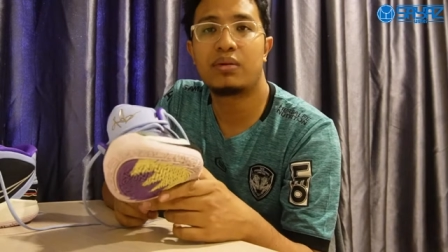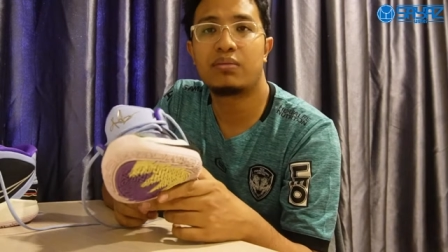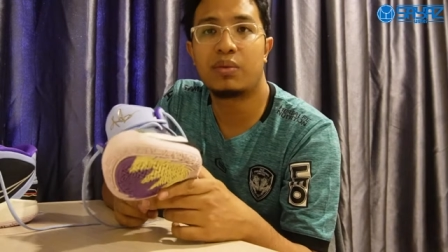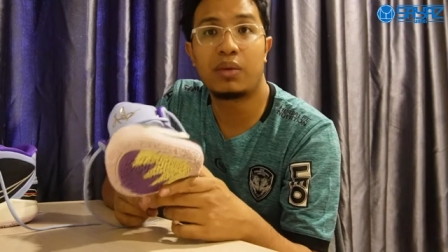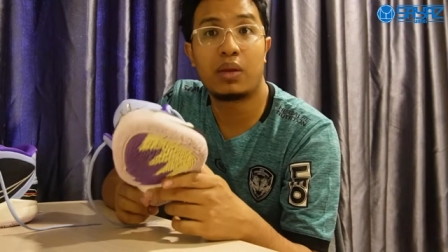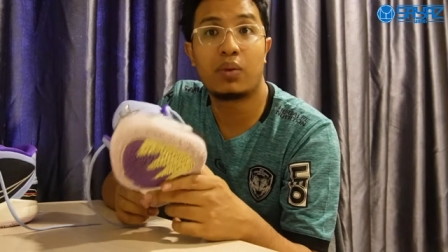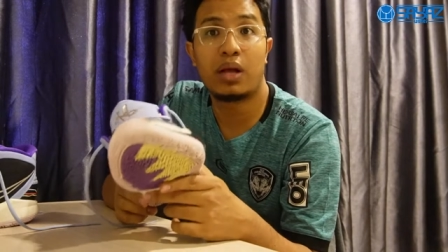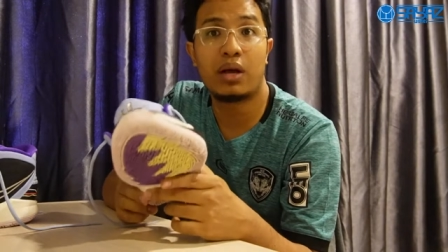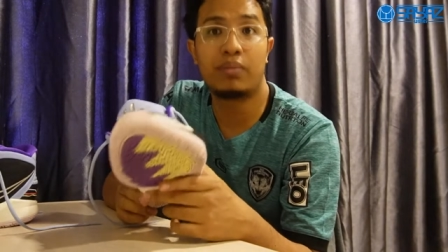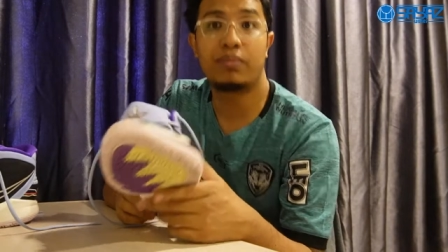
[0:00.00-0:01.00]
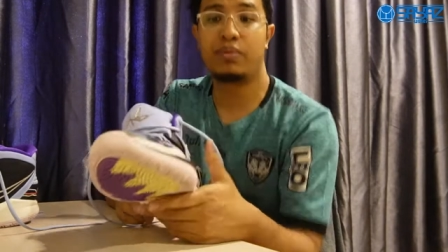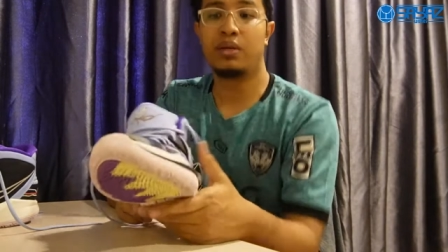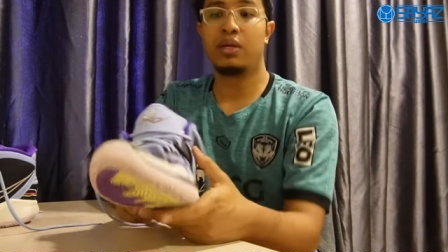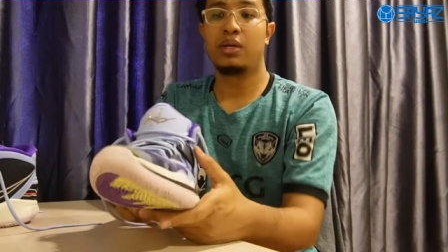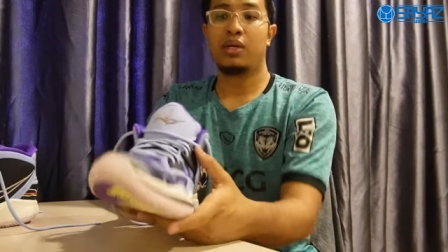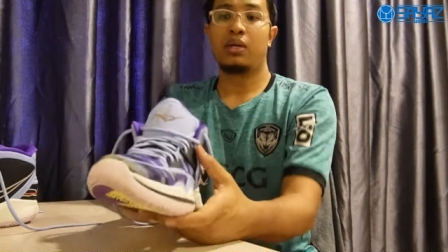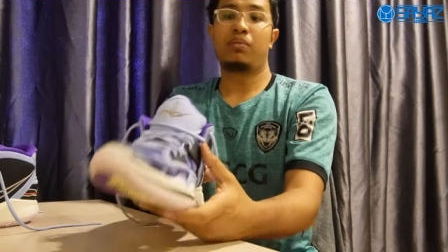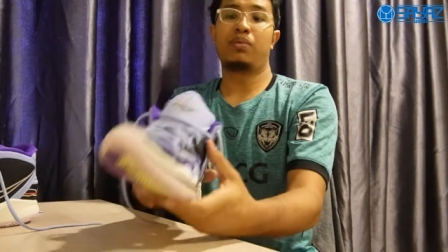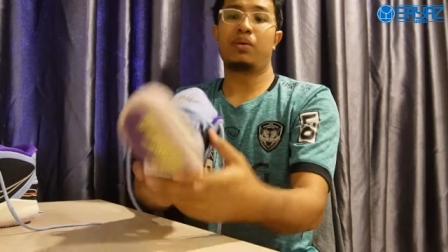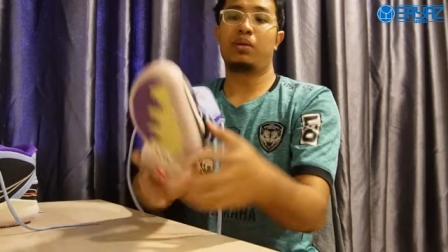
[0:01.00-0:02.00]
Maybe it will help.
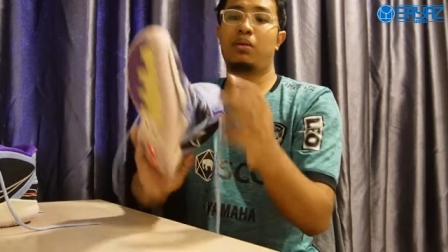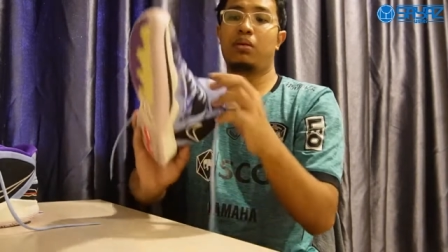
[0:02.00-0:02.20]
But